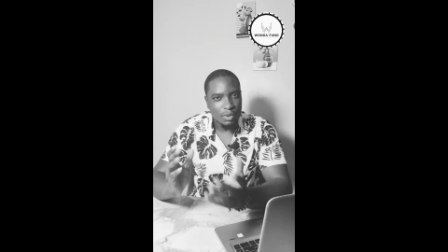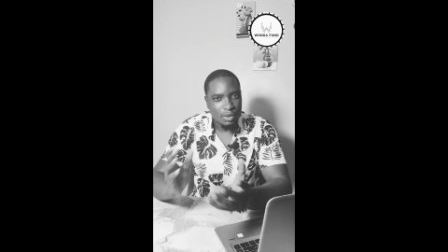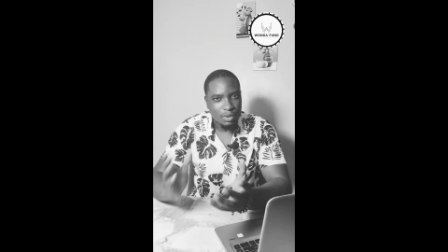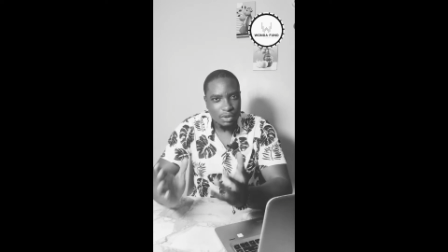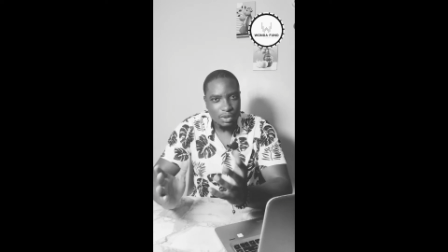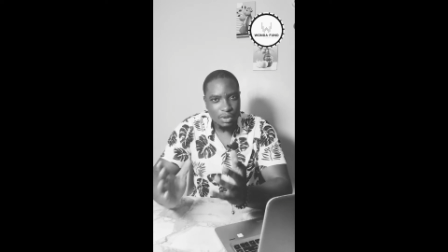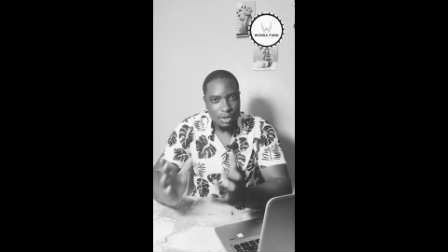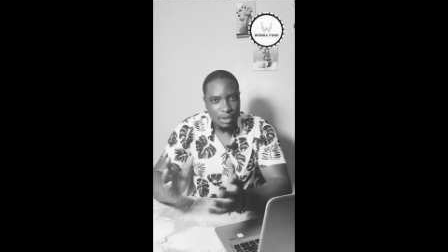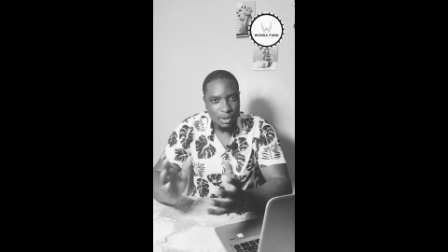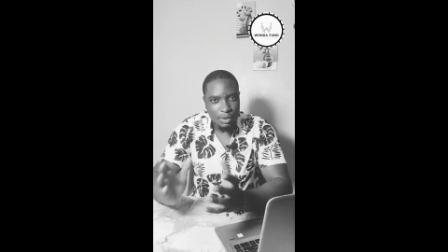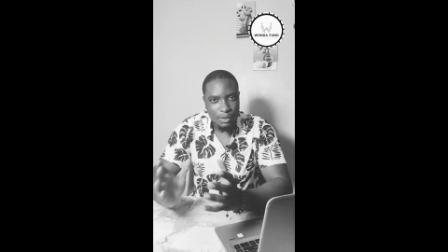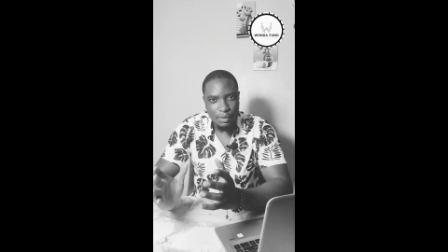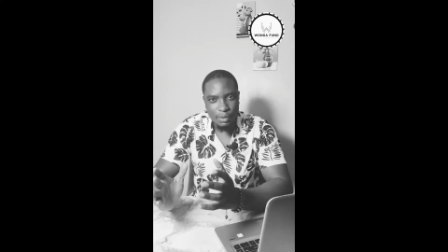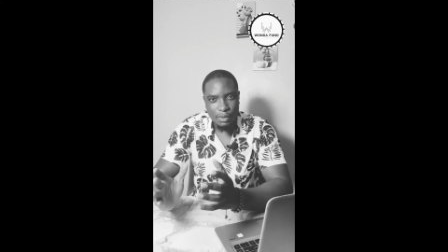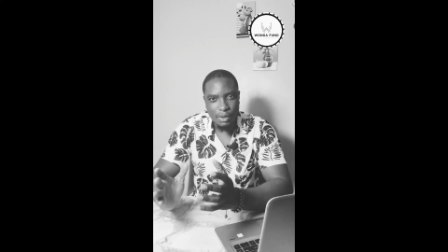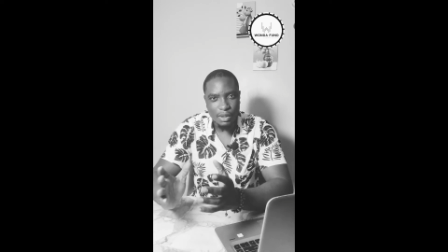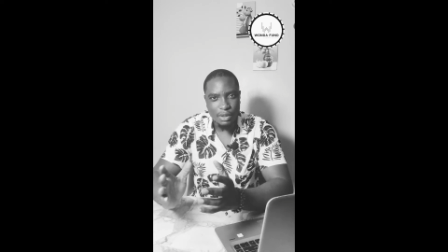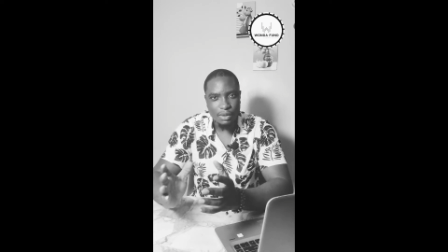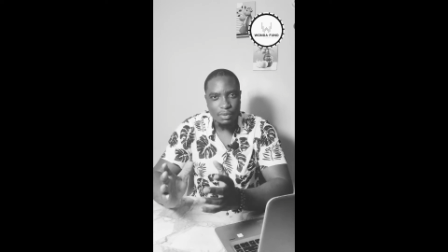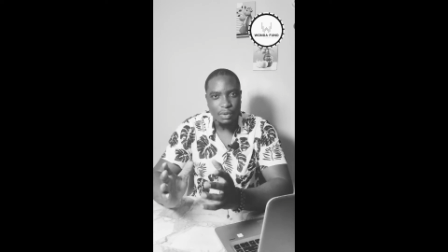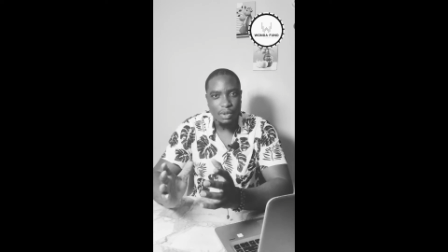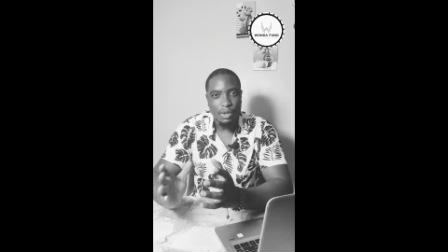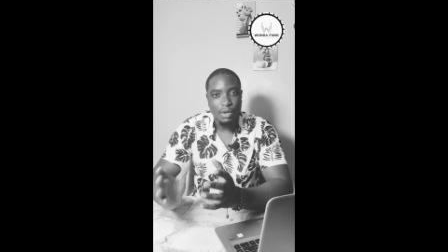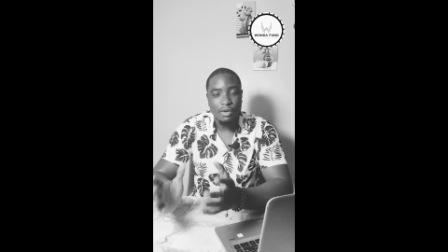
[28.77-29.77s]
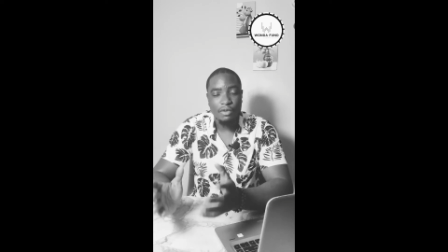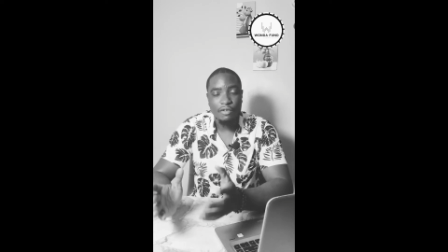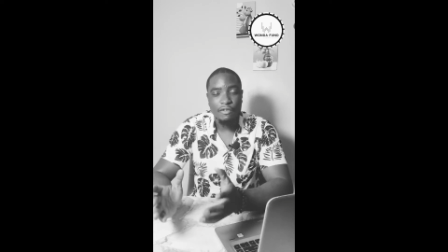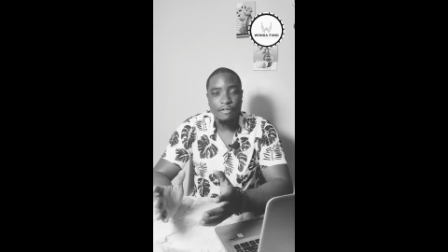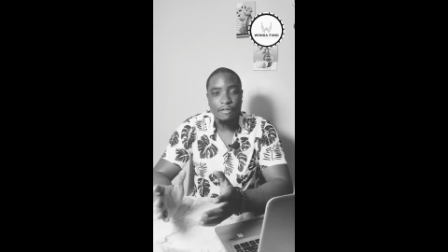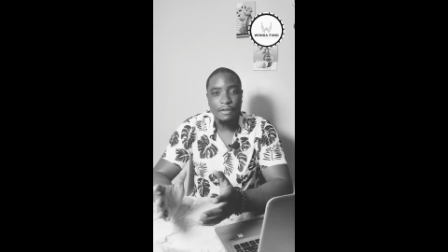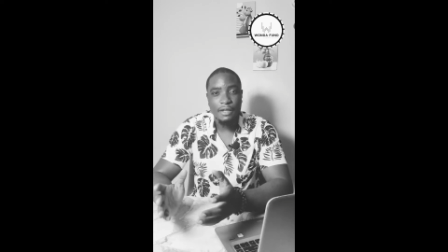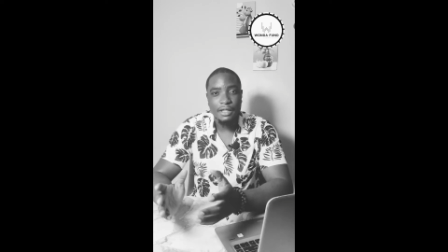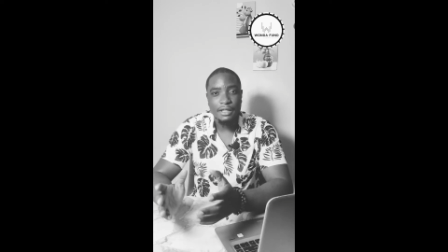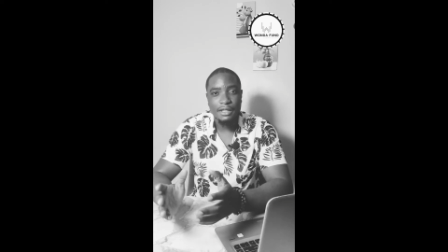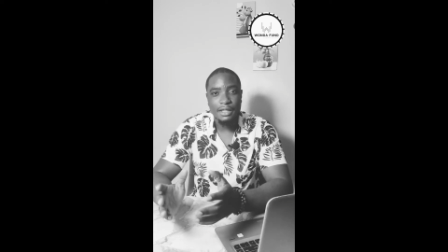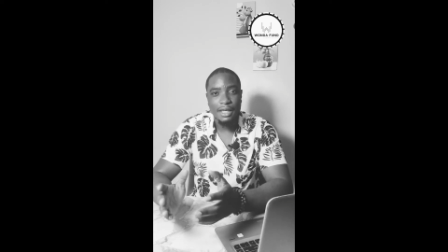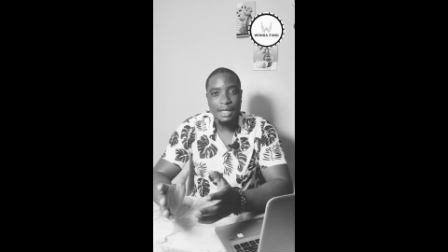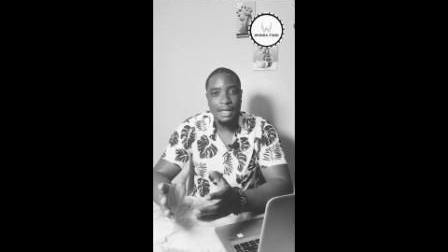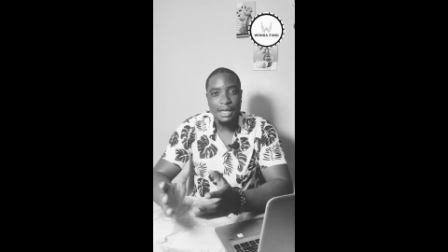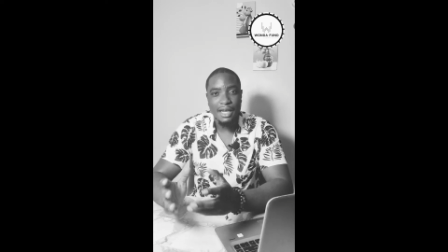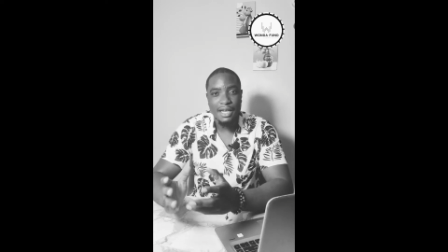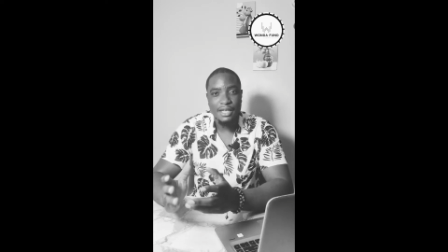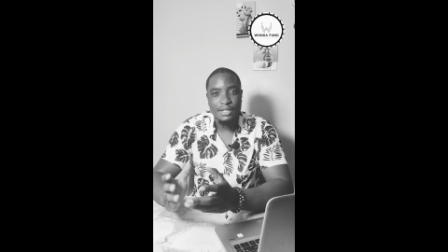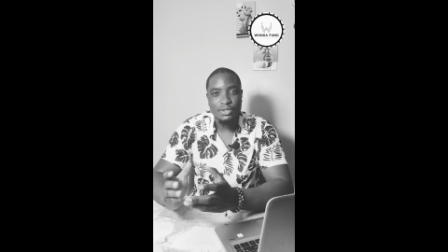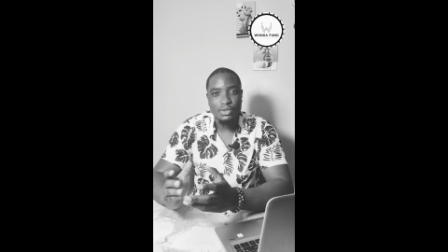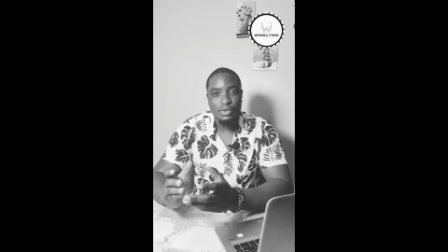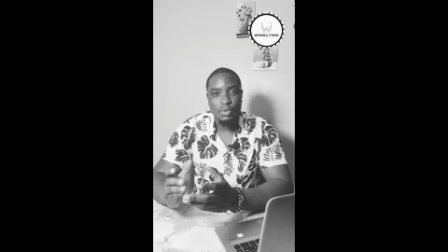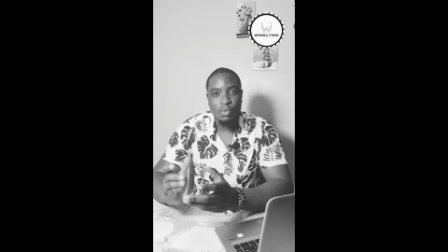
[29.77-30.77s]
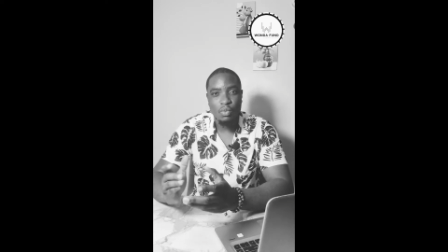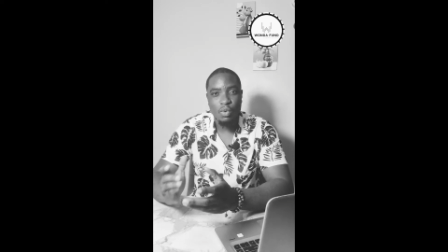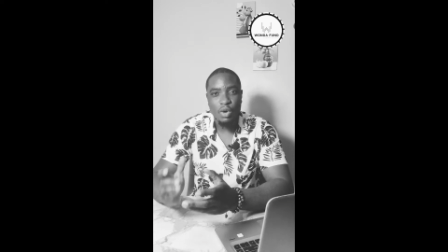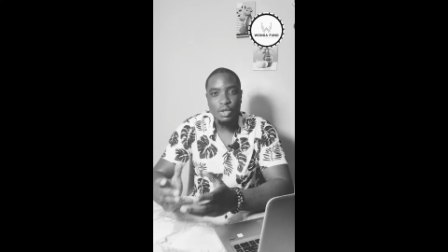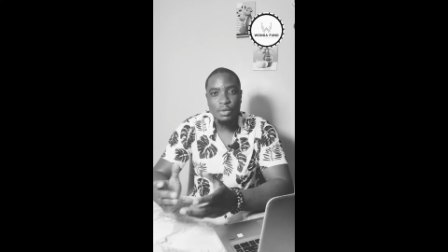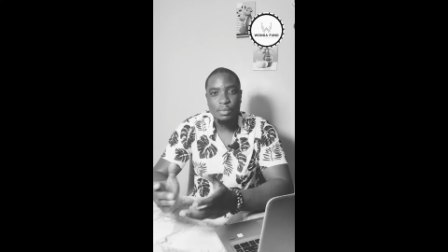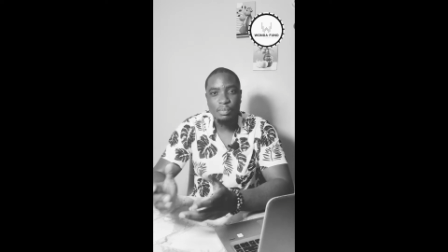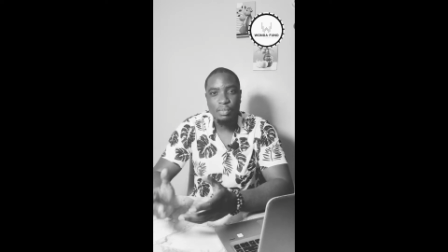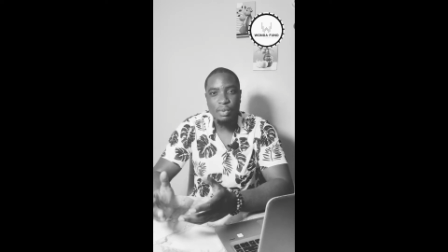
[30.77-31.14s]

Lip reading: we're conflicted as to what